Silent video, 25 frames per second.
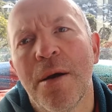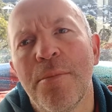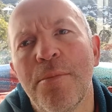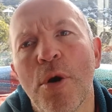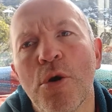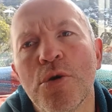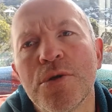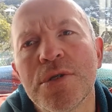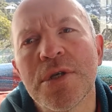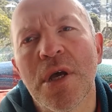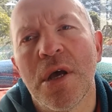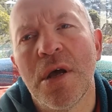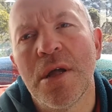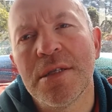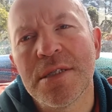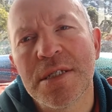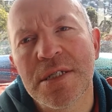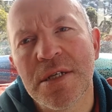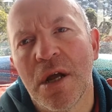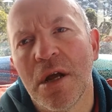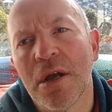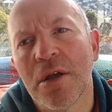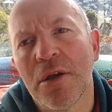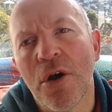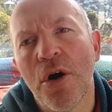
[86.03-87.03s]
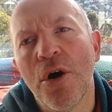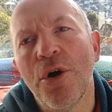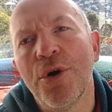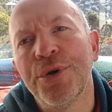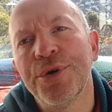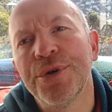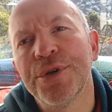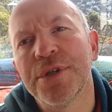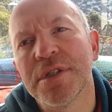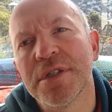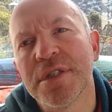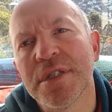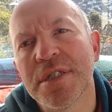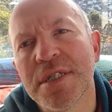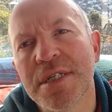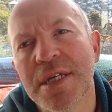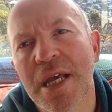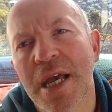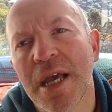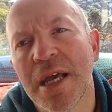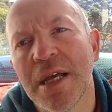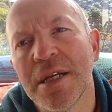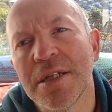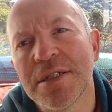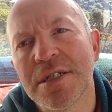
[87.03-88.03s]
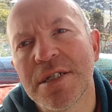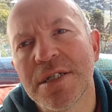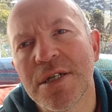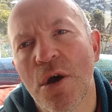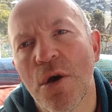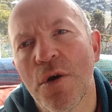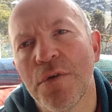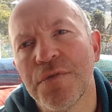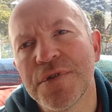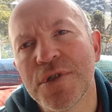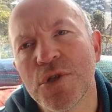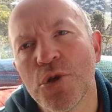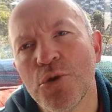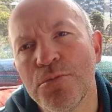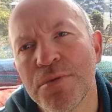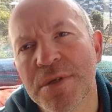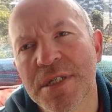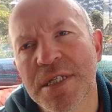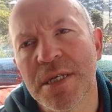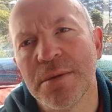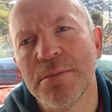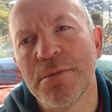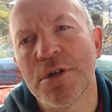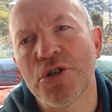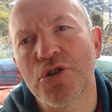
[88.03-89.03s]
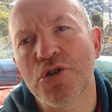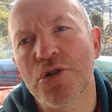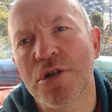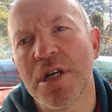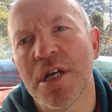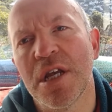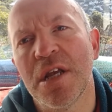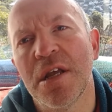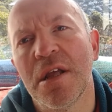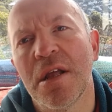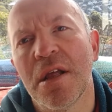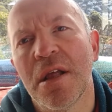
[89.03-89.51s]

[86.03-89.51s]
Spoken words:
Bose-Einstein condensate of supersymmetry